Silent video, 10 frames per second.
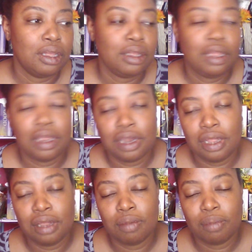
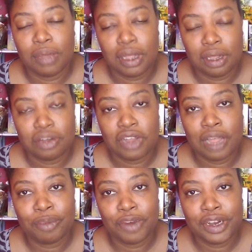getting my
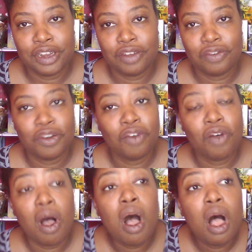shop ready for
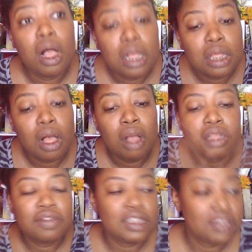fall. All
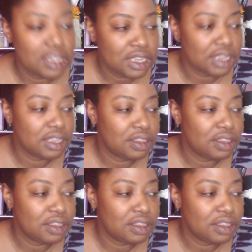of these things,